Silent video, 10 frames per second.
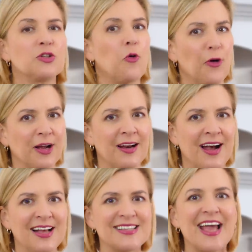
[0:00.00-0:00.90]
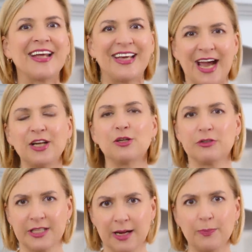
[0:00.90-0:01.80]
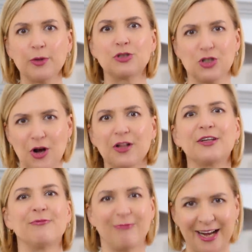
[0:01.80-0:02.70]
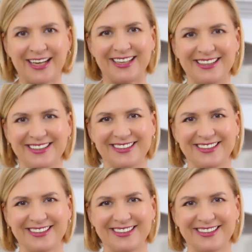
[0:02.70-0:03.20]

to organize and get your tempered chocolate ready.